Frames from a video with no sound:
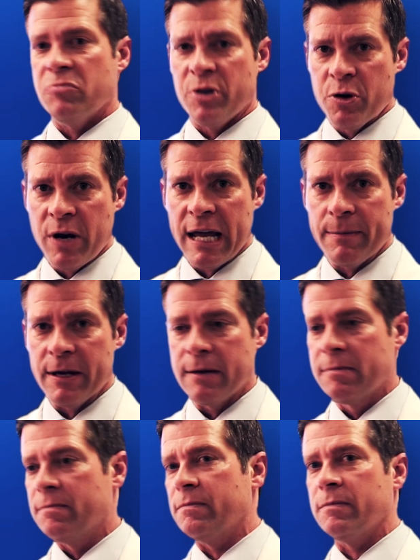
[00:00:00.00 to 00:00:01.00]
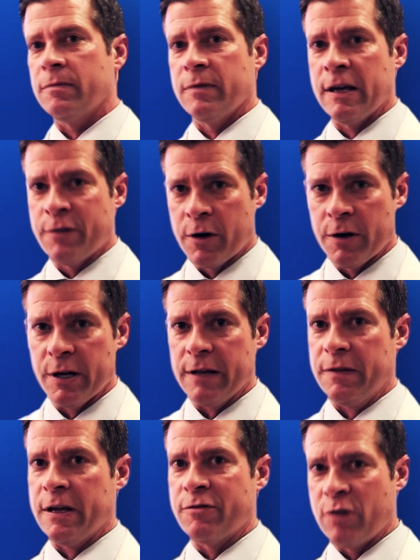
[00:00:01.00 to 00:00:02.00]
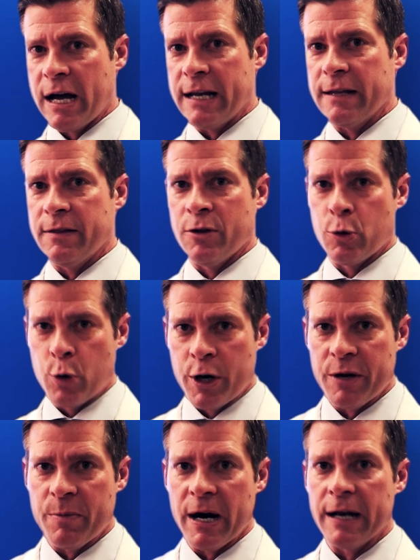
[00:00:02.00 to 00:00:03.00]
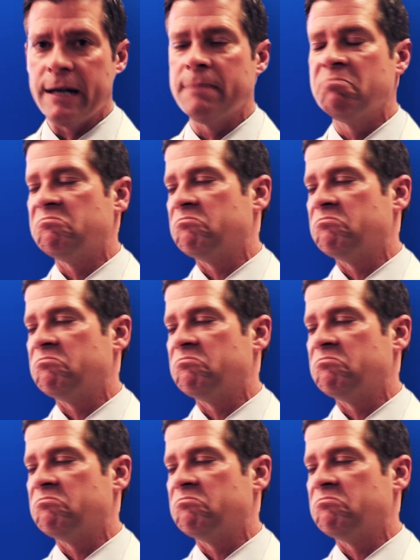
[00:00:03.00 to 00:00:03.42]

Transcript: you name it. They've heard it, they've read it, they're worried about it.